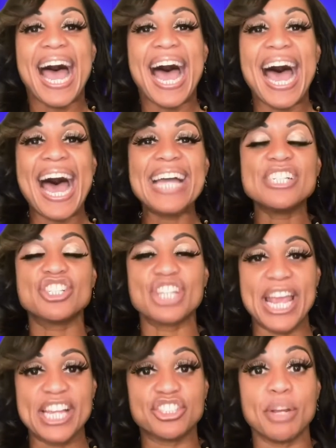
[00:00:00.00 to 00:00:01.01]
I
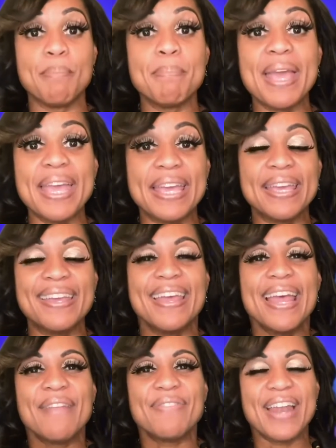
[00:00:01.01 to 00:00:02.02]
change me,
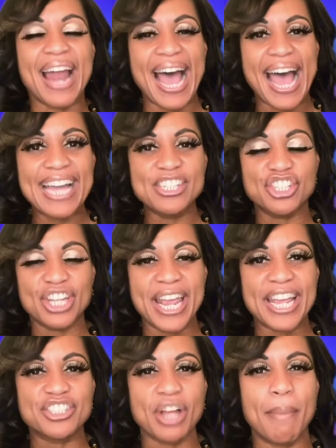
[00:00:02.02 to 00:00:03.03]
then I
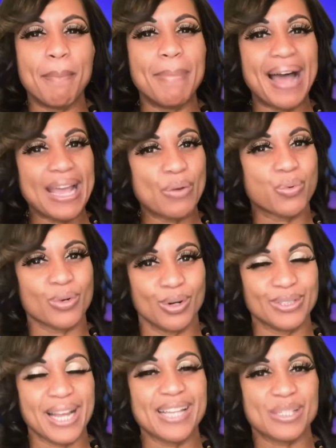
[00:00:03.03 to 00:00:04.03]
change my
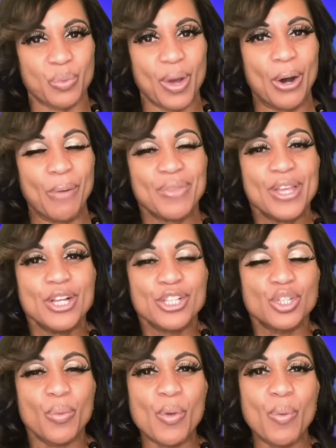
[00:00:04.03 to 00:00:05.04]
world as well.
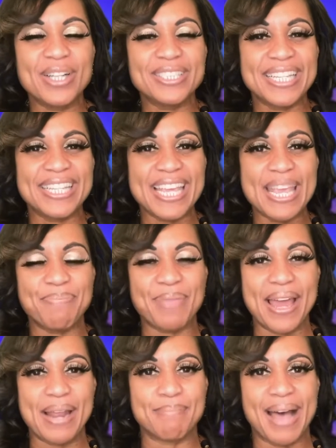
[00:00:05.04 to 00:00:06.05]
So we want to keep
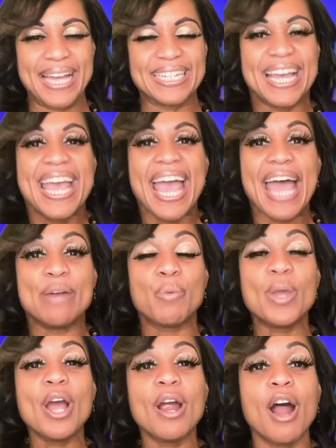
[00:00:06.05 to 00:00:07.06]
that in mind. And
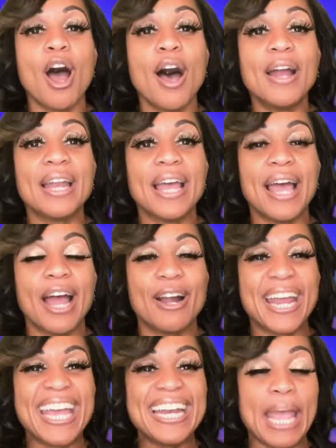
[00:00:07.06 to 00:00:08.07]
we are
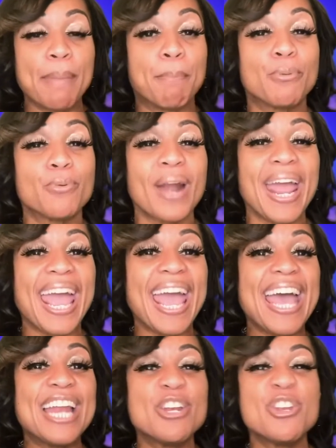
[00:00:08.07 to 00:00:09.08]
in a
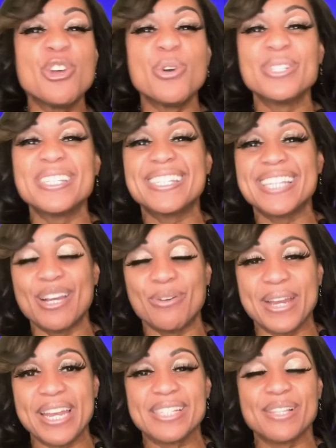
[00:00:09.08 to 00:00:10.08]
brand new
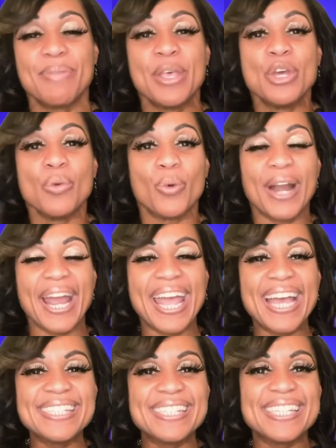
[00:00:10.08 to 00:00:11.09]
series. We're
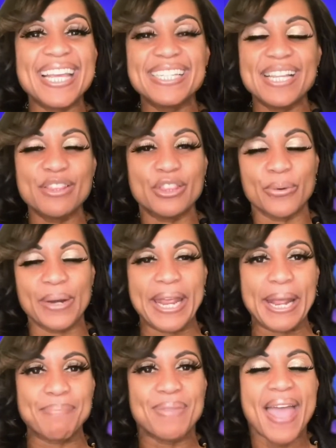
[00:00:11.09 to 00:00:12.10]
in season
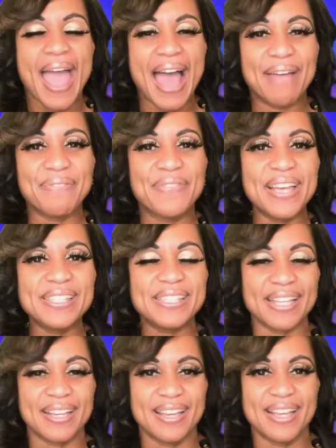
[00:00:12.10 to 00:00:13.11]
3, and
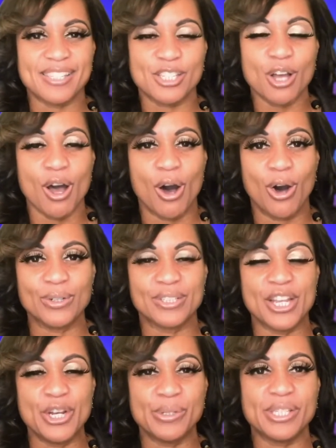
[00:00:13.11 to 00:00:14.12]
this is called,
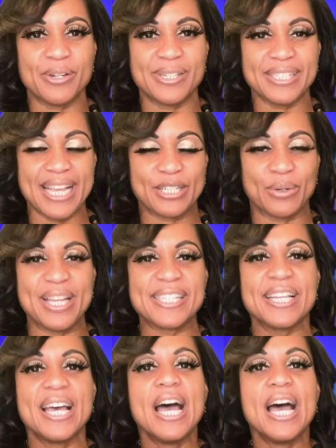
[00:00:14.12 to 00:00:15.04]
the new series title is